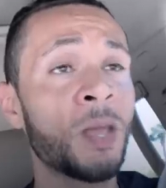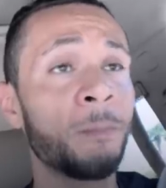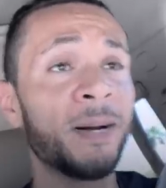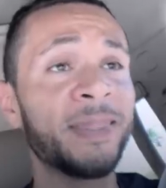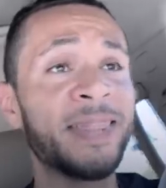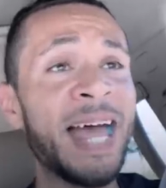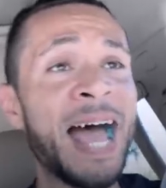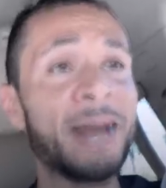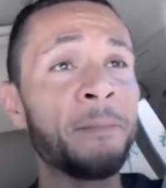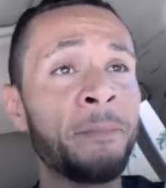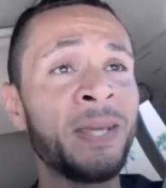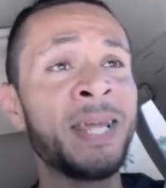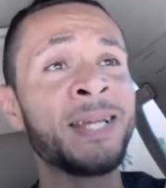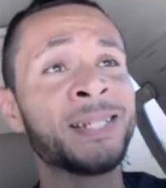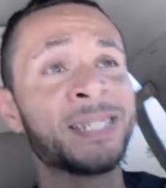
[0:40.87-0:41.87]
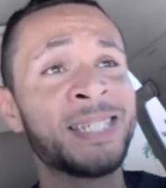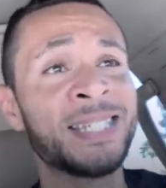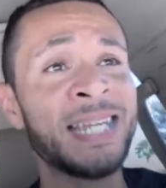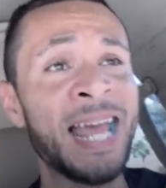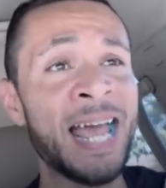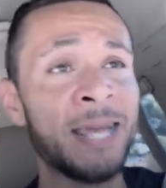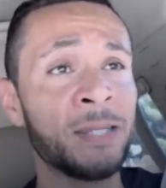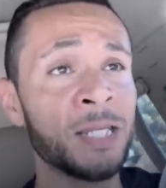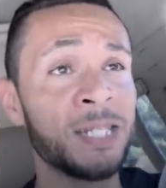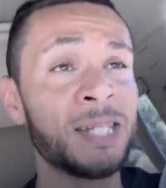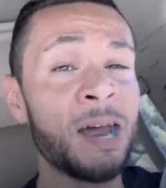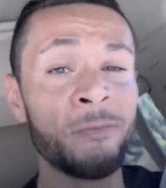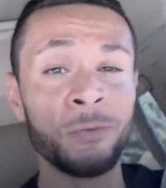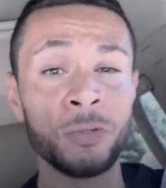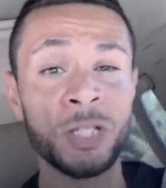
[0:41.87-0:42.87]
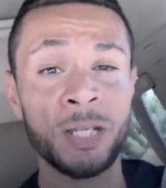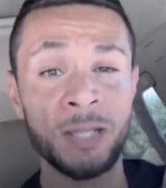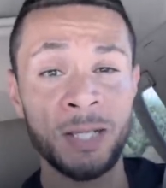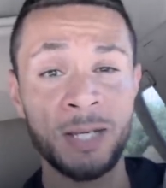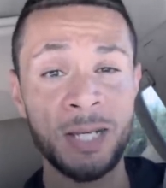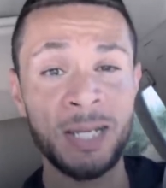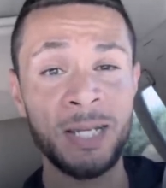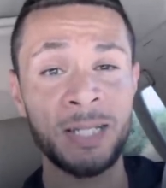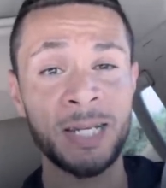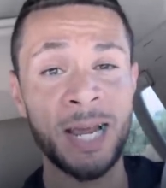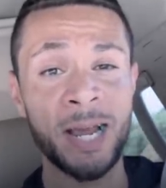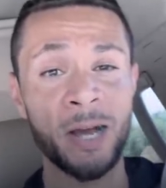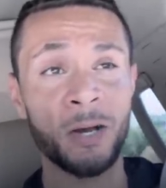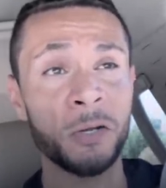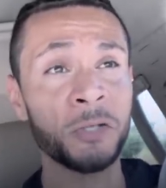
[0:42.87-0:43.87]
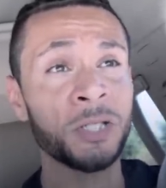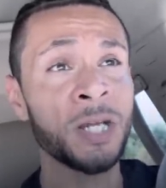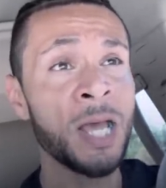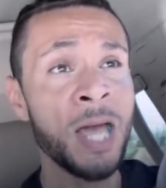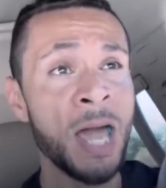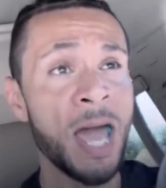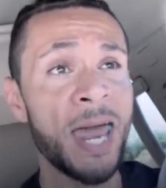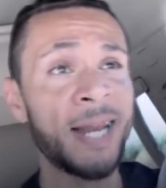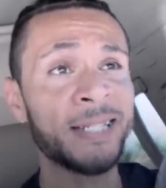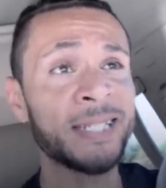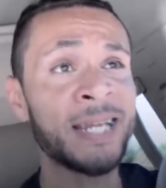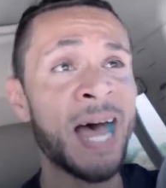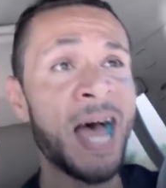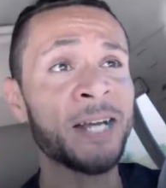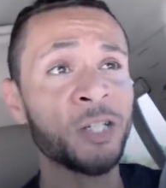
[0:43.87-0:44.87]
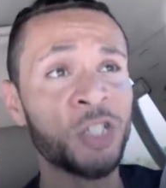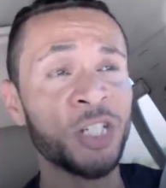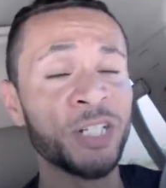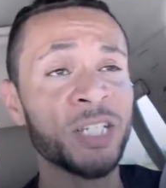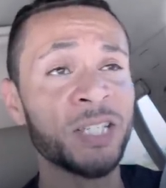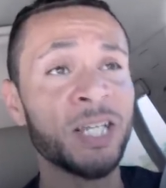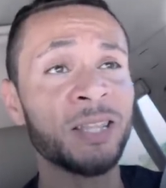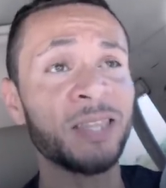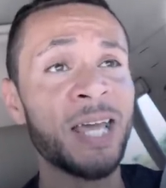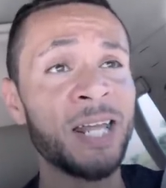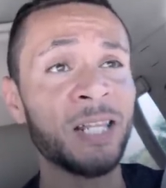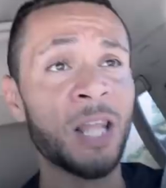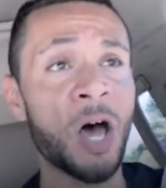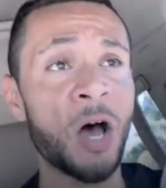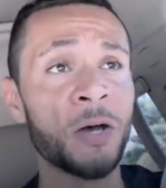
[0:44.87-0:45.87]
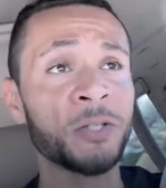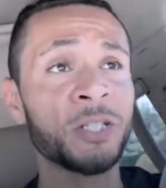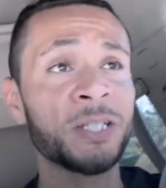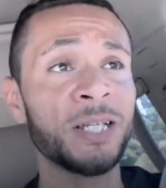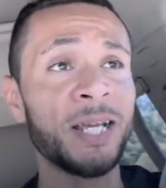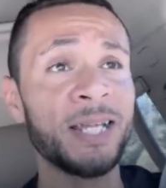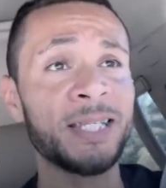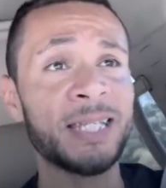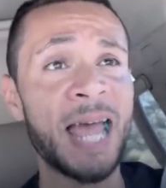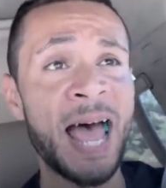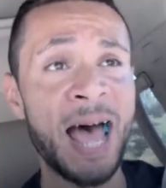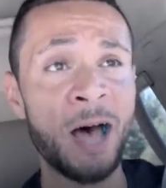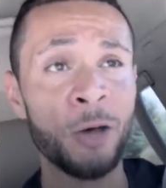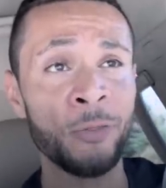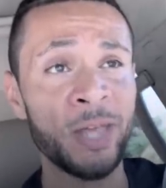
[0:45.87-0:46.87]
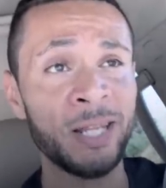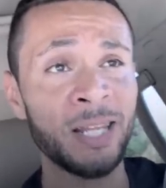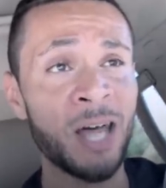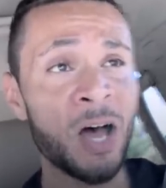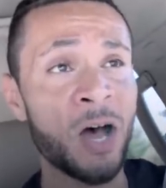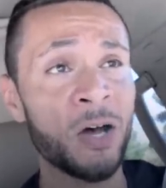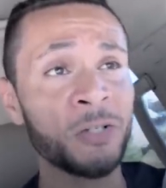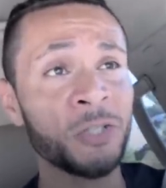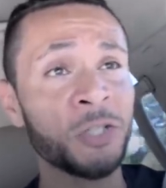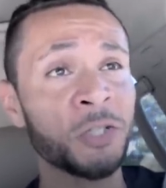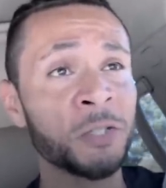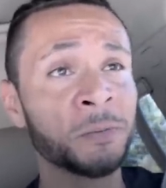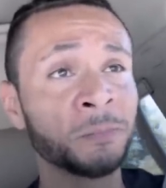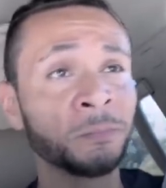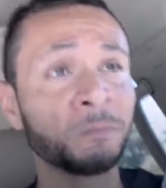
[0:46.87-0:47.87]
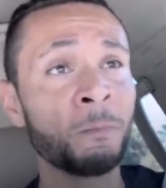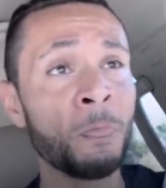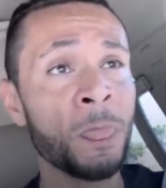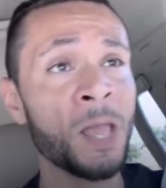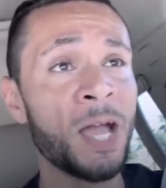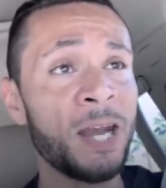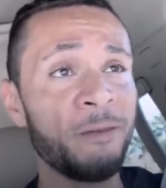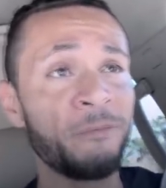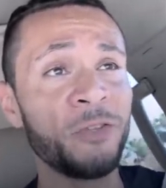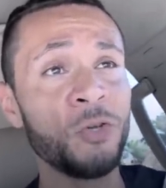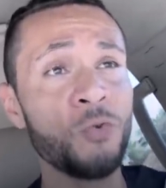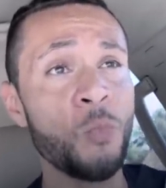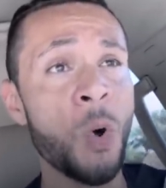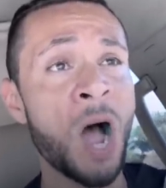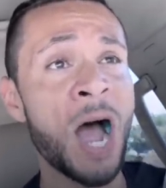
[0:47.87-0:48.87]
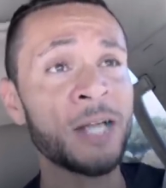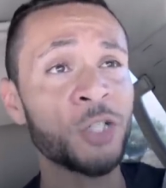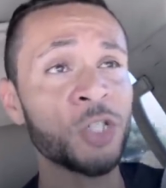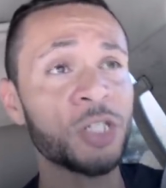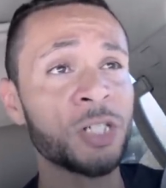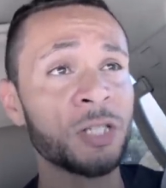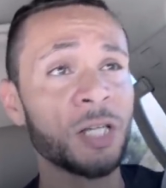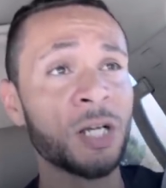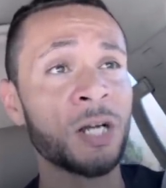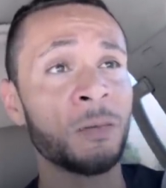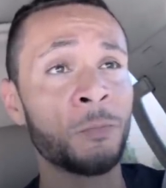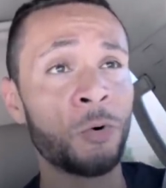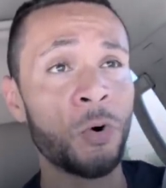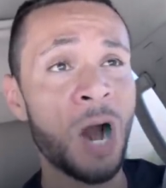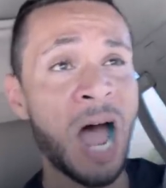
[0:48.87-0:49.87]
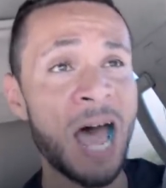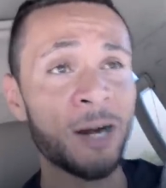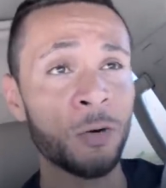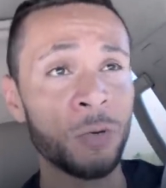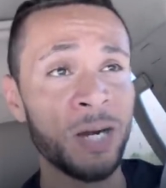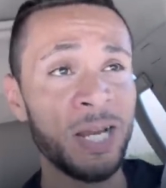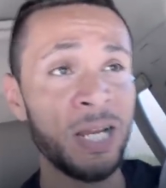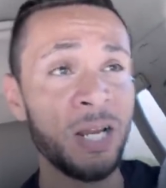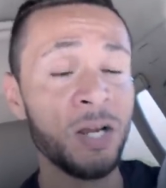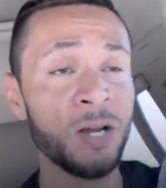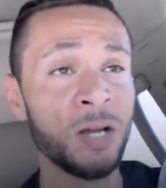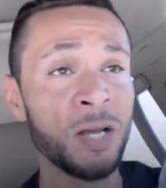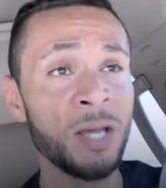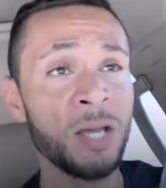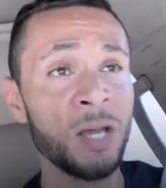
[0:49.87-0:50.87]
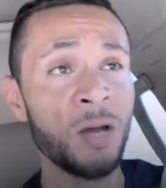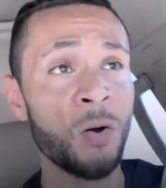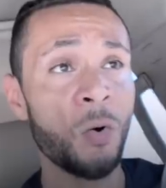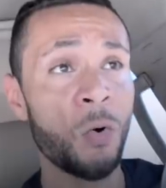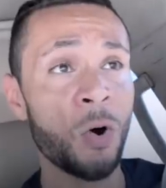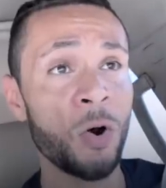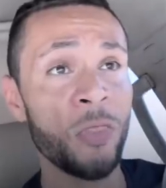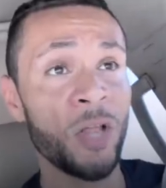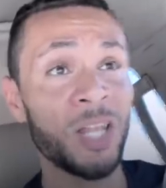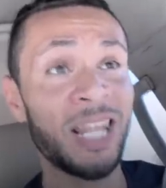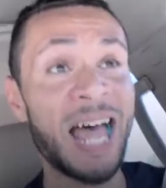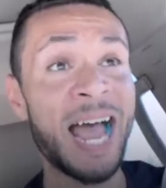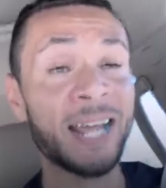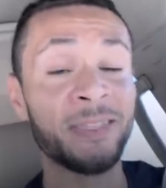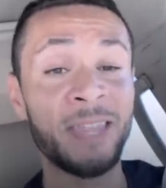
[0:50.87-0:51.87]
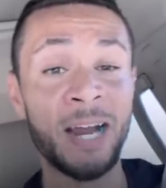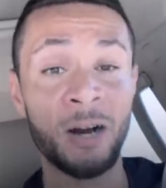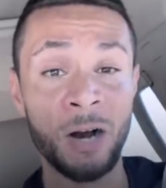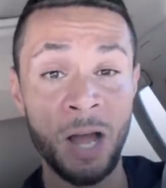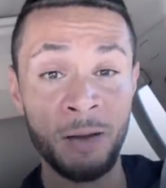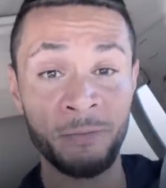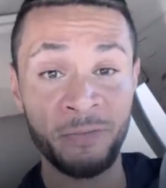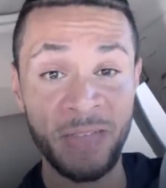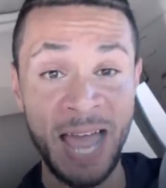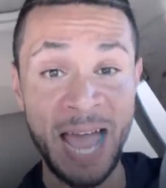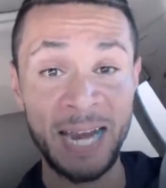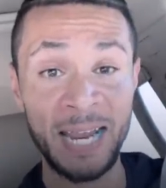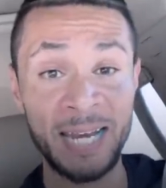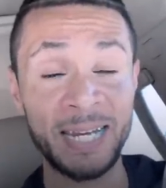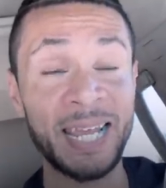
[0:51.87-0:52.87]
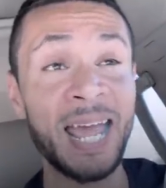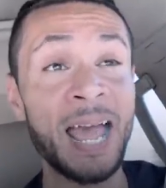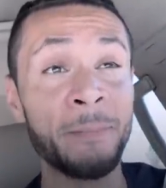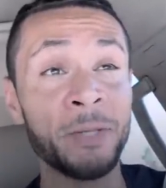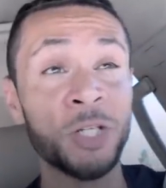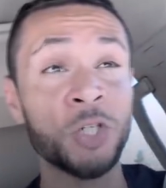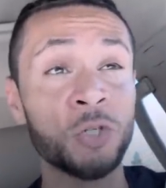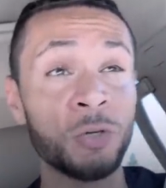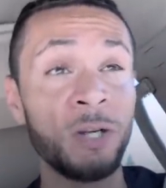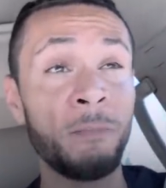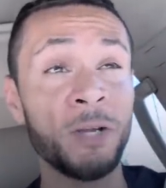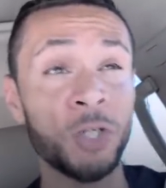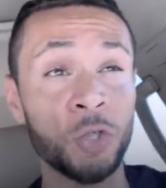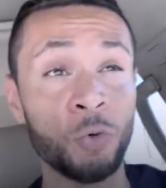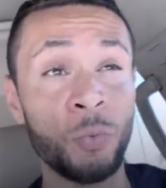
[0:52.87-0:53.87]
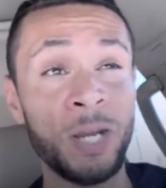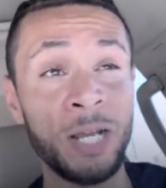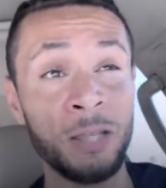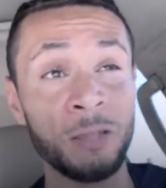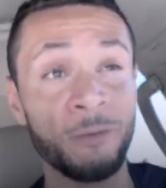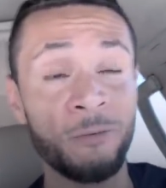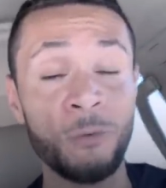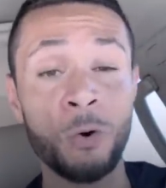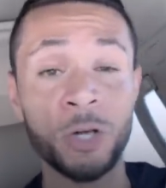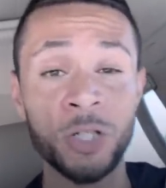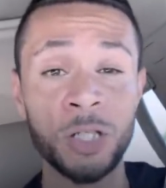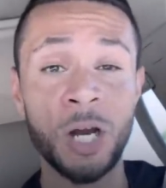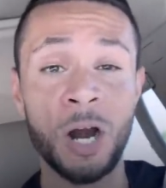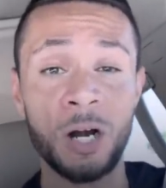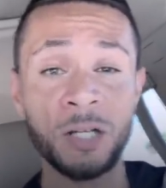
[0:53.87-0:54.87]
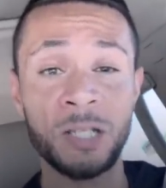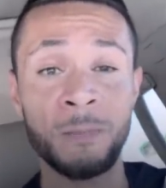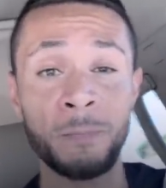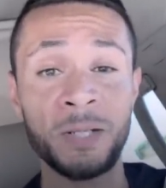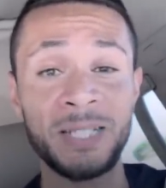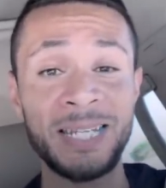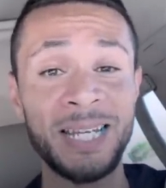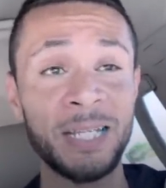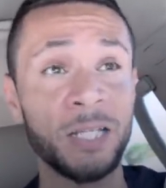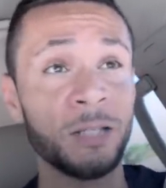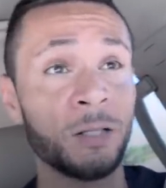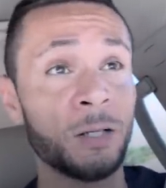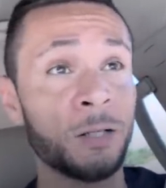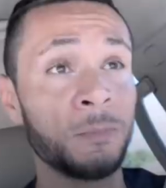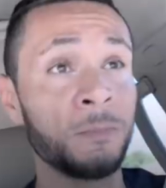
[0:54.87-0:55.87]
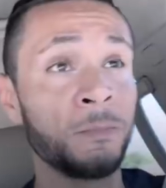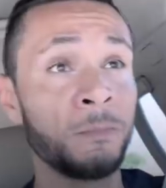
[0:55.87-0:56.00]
but that being said, the devil's in the details, and it's not just that they lost, it's how they lost. And if you watched the camaraderie or the lack thereof that in chemistry between the four stars in particular,